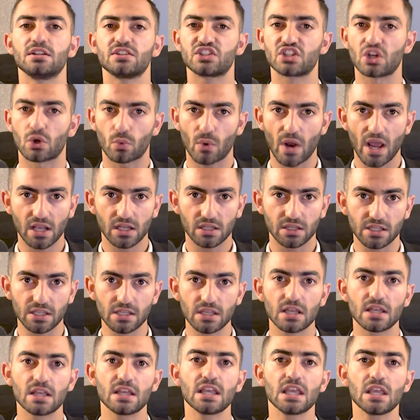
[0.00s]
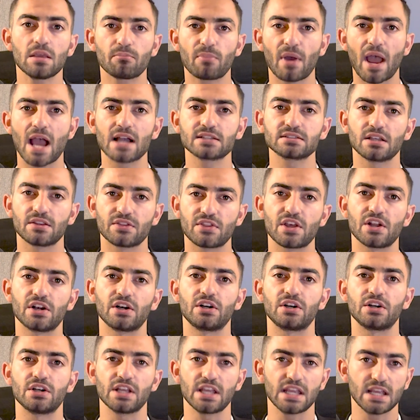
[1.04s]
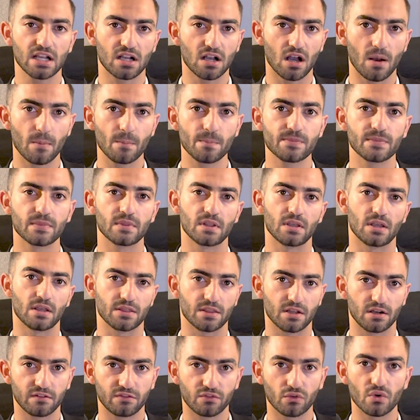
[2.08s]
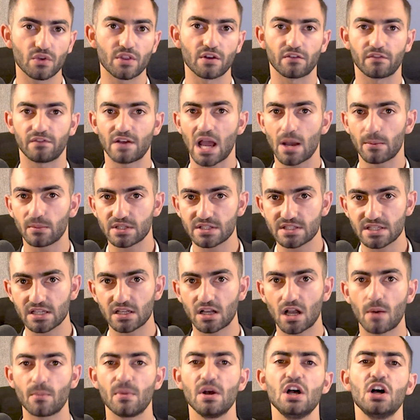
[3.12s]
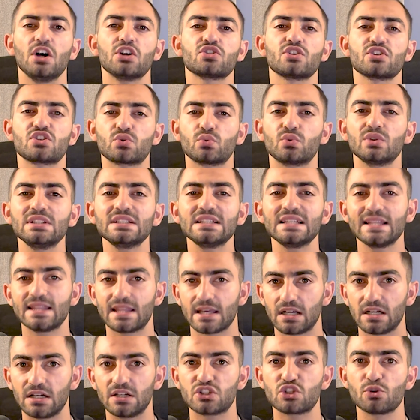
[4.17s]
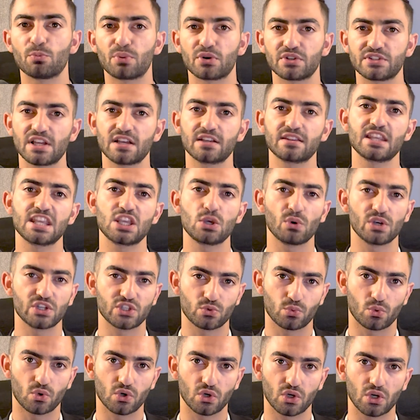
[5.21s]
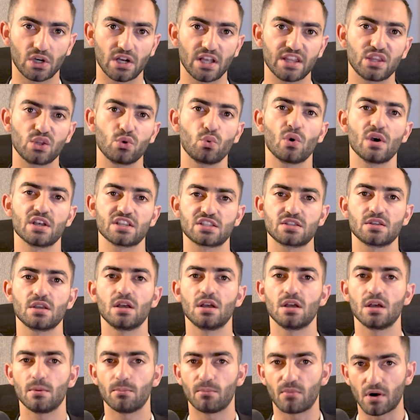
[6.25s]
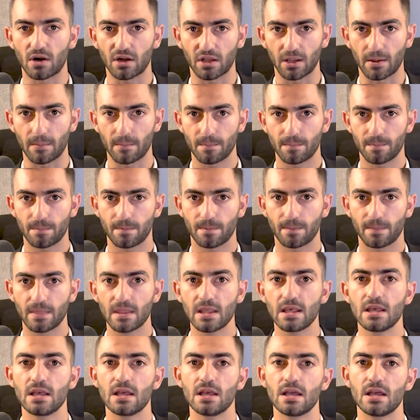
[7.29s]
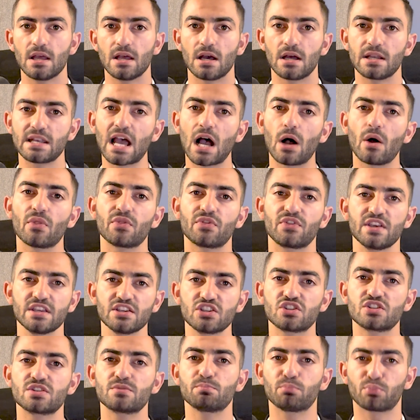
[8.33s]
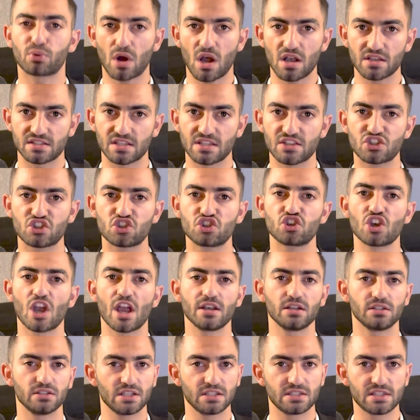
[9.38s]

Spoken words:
directly impact their income and therefore their family's income. So it's really there to protect the US worker and the US market. Now, this process generally